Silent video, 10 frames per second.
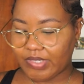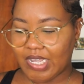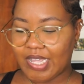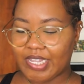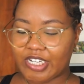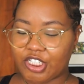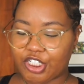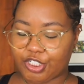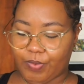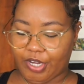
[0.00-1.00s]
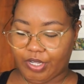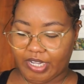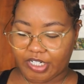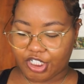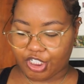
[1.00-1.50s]
And then when you
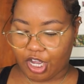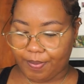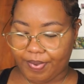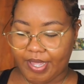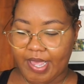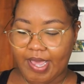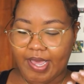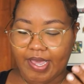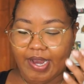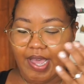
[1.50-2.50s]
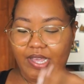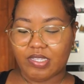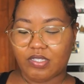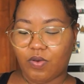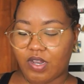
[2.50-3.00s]
click shop, it has
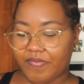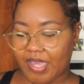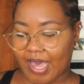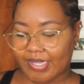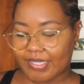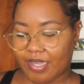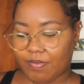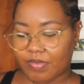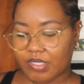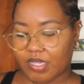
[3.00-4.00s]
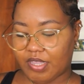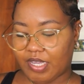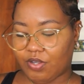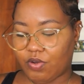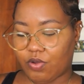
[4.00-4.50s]
all of the items.
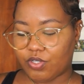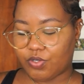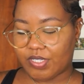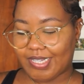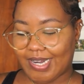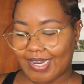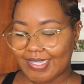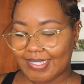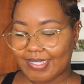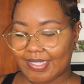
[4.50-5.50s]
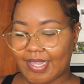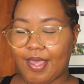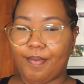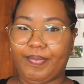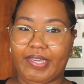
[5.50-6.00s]
Then you'll also see lists
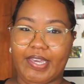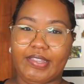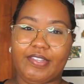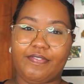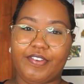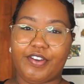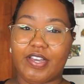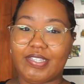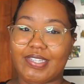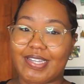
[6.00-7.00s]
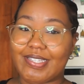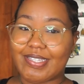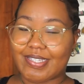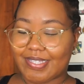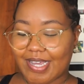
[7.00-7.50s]
being the various
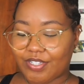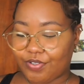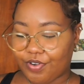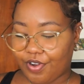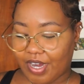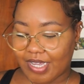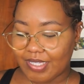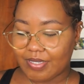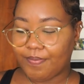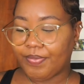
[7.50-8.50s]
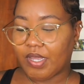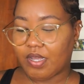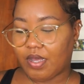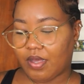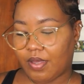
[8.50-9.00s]
lists that you create.
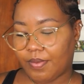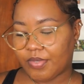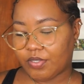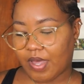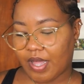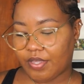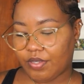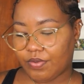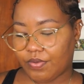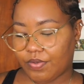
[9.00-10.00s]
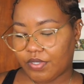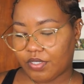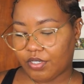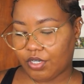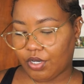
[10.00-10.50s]
So I'll use
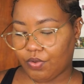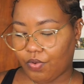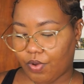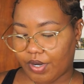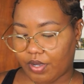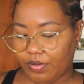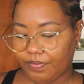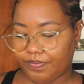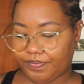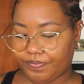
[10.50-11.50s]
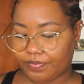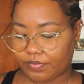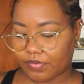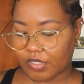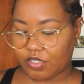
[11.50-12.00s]
new order.
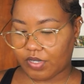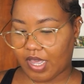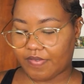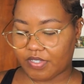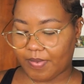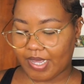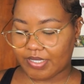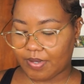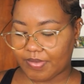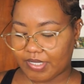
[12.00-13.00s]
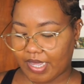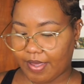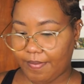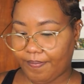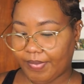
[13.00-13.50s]
So I have some items
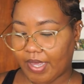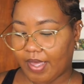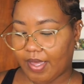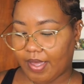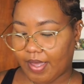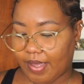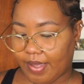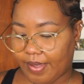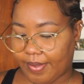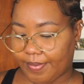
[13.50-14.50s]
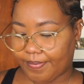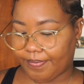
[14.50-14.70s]
there. And